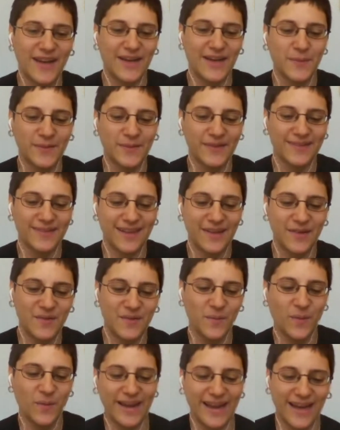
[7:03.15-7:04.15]
to animals
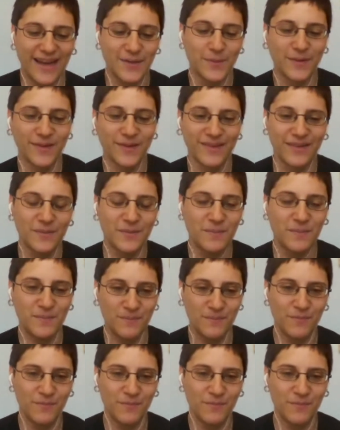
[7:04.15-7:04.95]
and why animals are